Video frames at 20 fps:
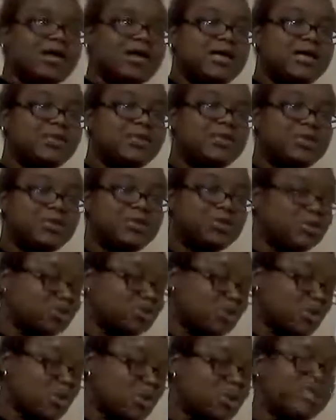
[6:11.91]
Keep your
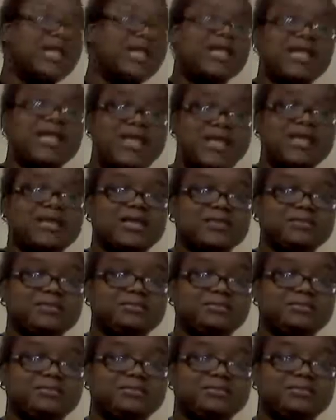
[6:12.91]
truck clean.
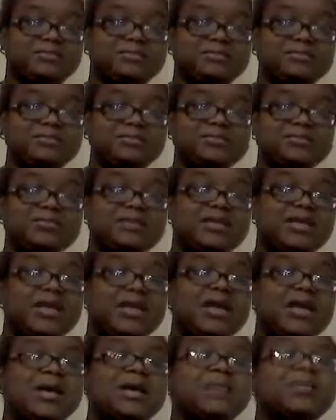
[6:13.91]

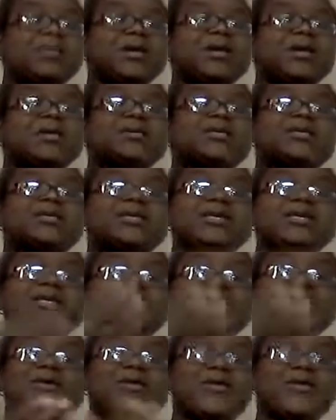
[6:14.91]
Because
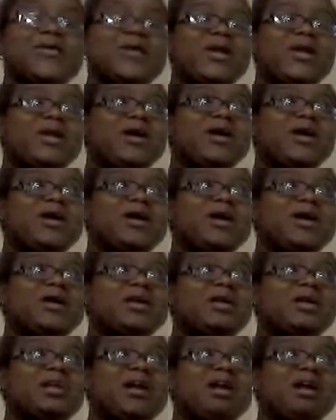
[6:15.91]
when
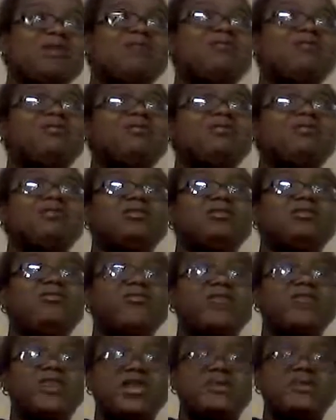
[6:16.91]
Lara of
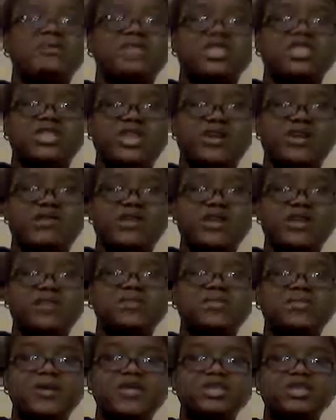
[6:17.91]
them share,
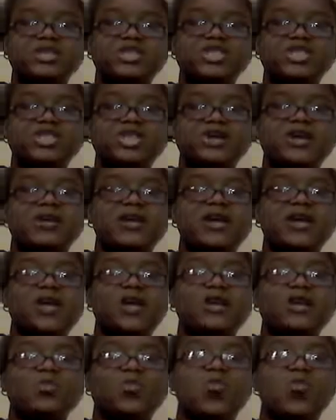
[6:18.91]
inspector share
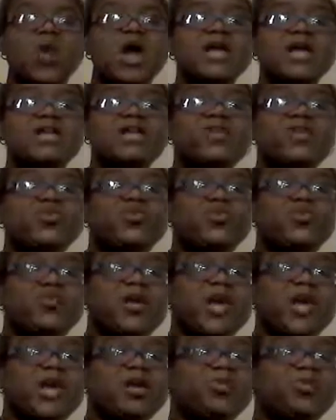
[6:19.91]
that why they do
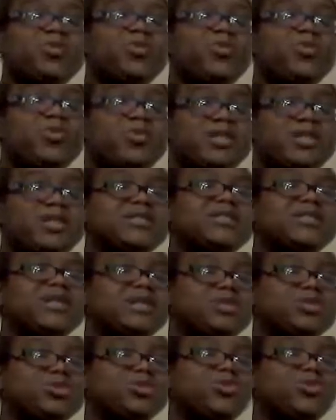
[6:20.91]
that, they
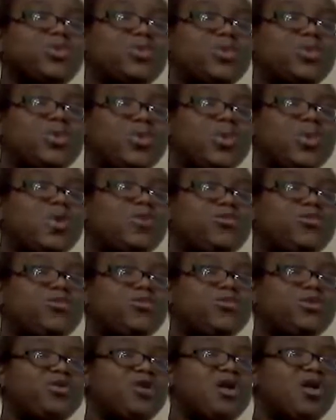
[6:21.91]
tend to pull
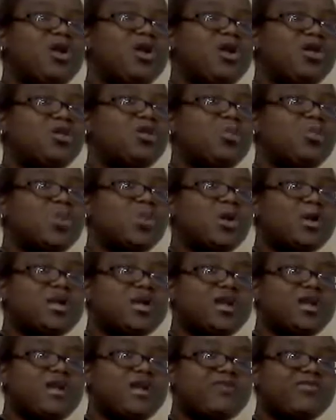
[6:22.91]
over the one
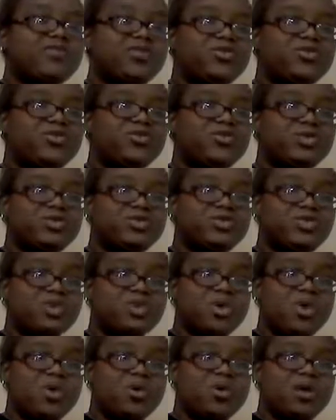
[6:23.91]
that have dirty
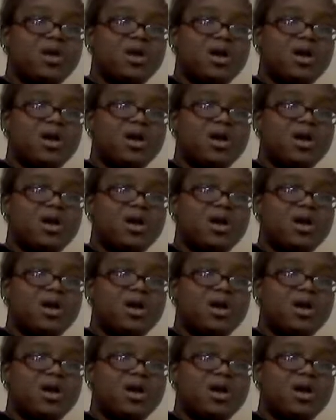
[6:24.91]
truck.